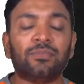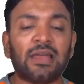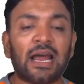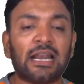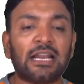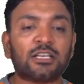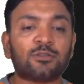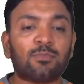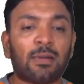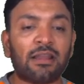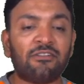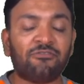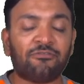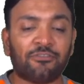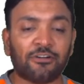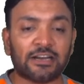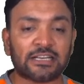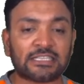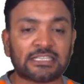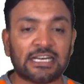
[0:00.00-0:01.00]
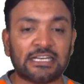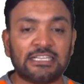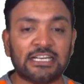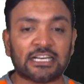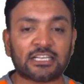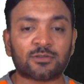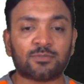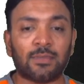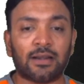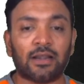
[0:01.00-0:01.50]
That is my first
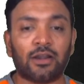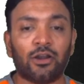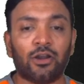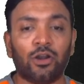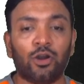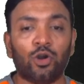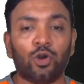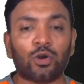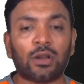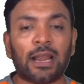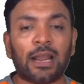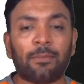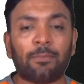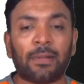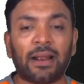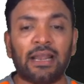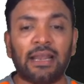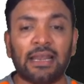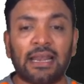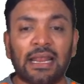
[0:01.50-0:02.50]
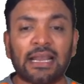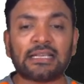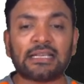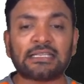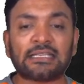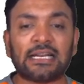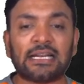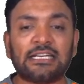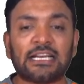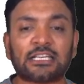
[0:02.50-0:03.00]
adjustment. Look at my
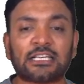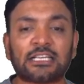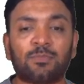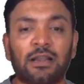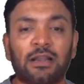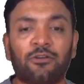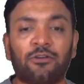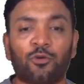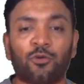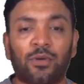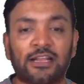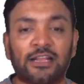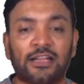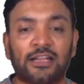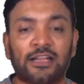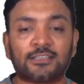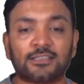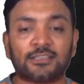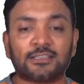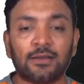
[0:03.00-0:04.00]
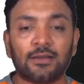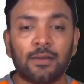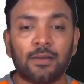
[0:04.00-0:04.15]
next adjustment to VANs.